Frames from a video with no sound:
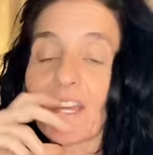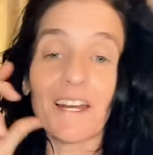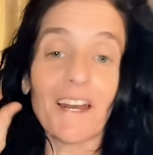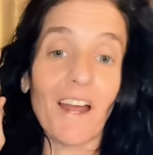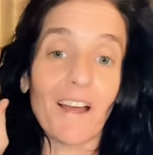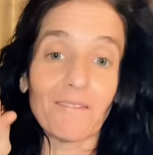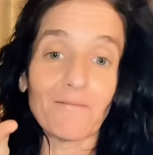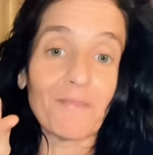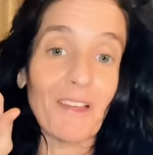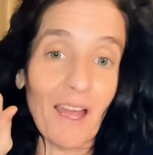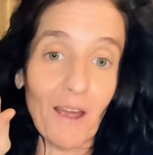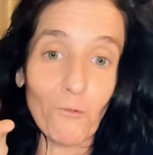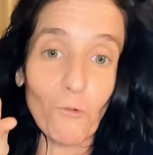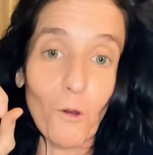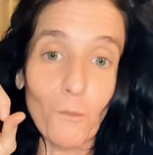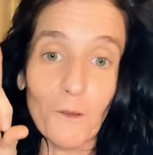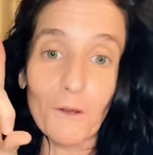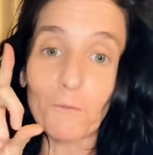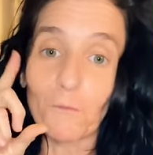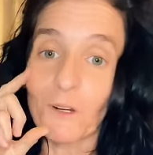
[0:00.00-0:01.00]
Uh, that
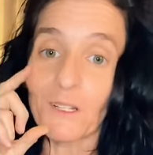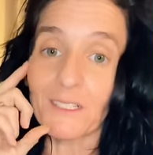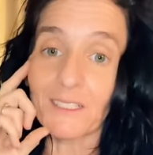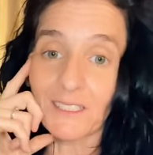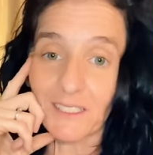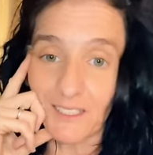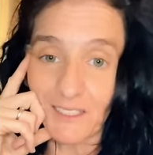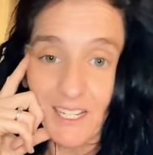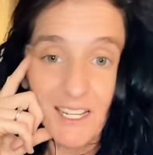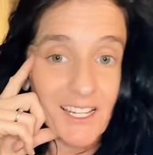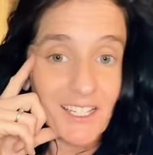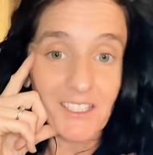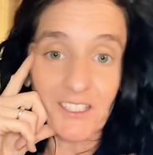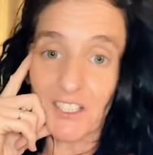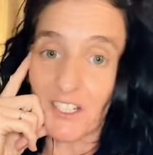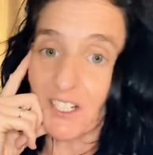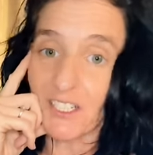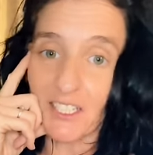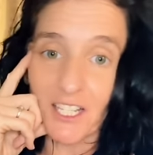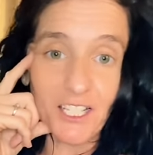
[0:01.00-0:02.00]
woman was
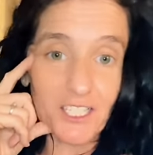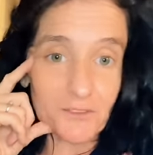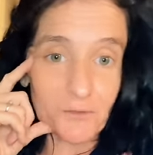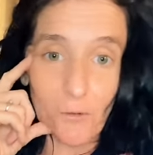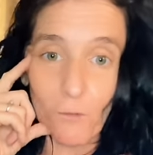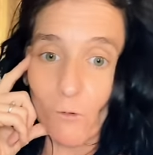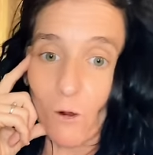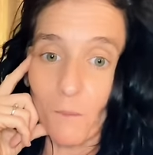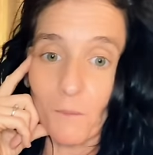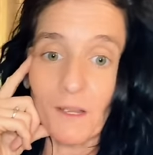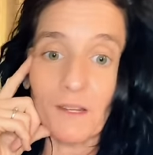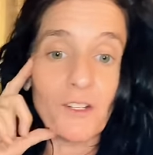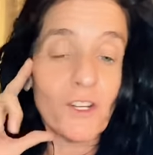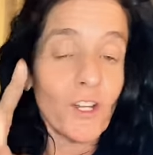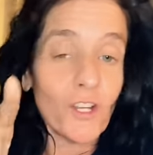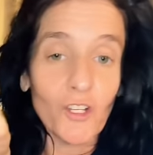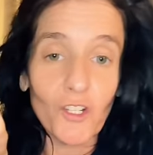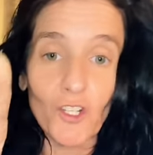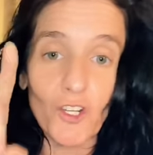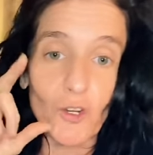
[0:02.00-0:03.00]
successful woman,
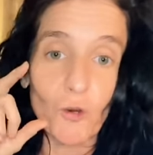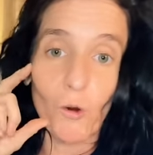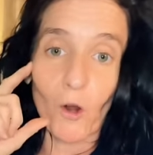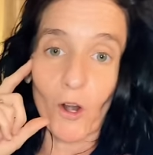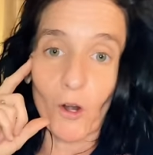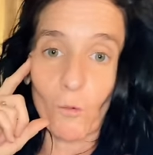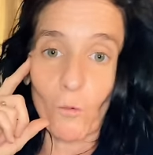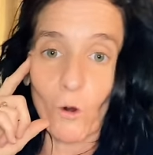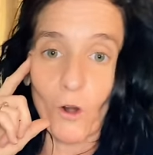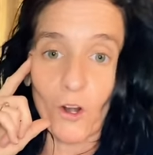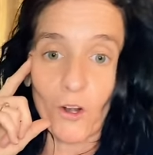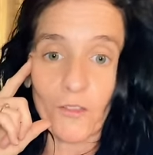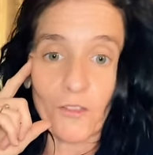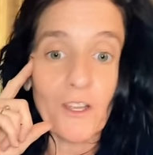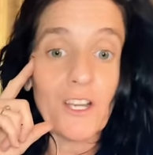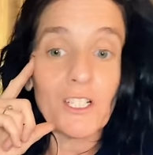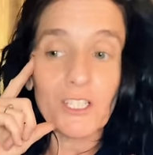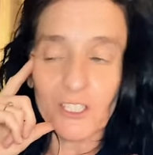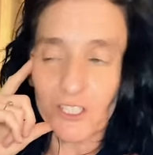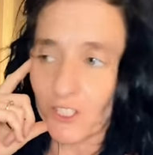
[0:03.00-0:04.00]
knew her worth,
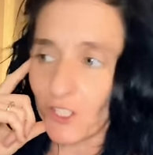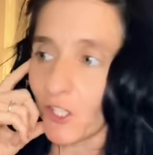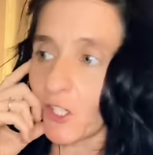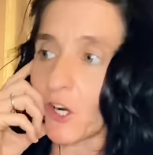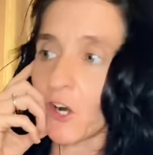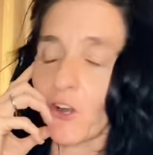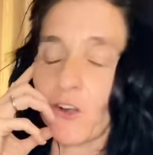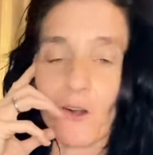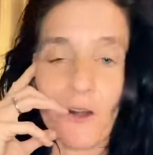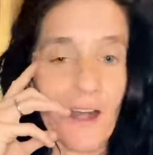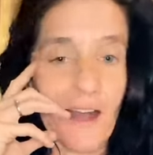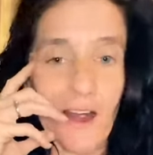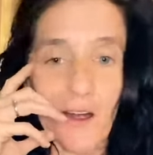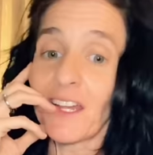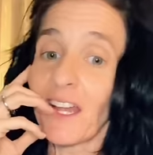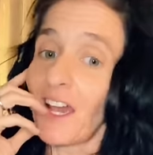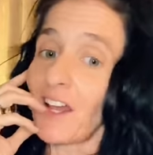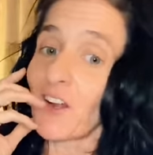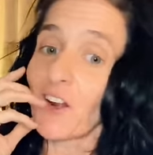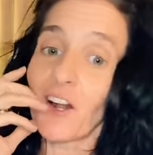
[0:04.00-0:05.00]
stood her ground,
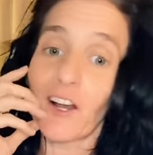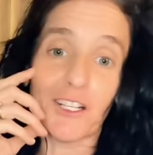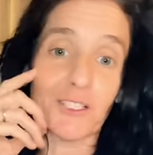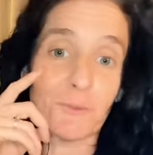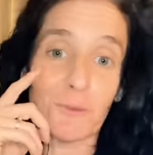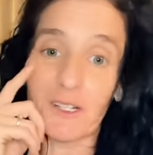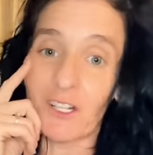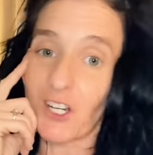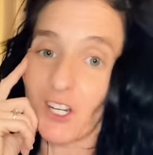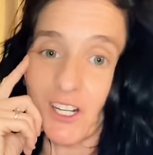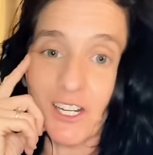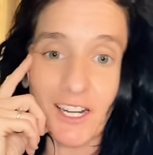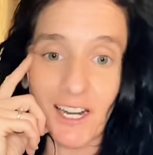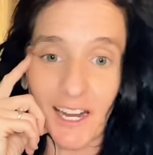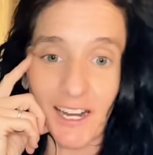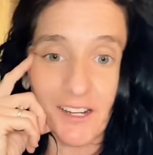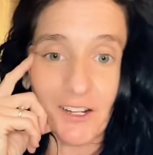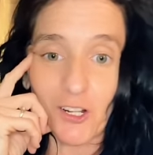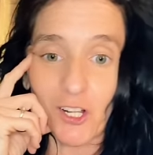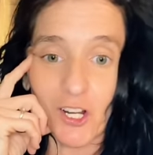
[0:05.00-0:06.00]
and her husband could not
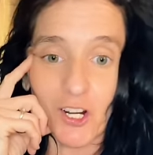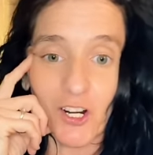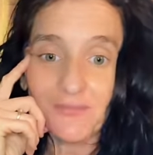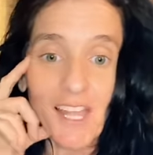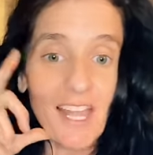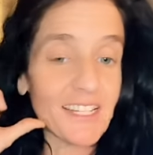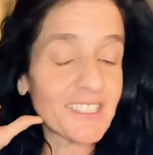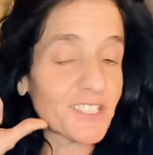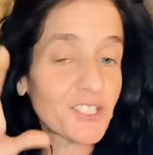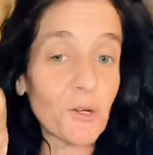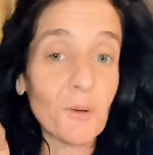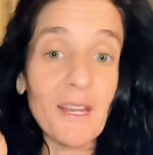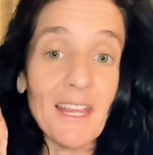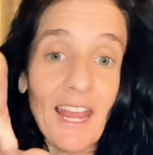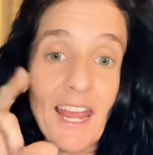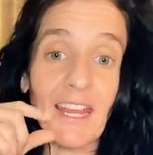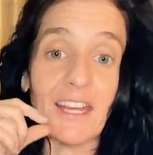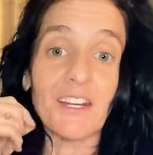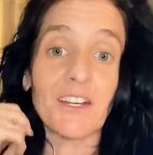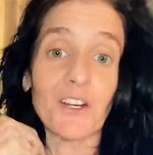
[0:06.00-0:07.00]
handle her, and so he
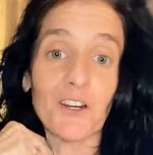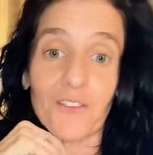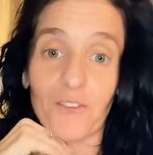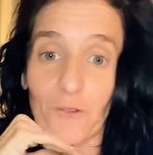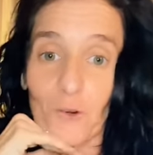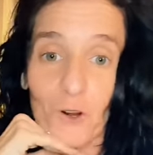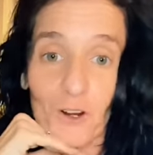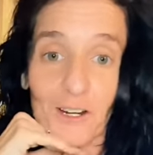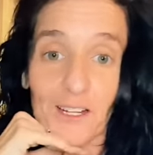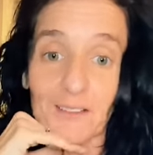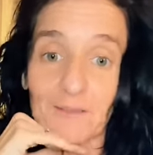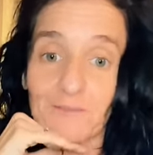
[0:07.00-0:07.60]
hated her for it.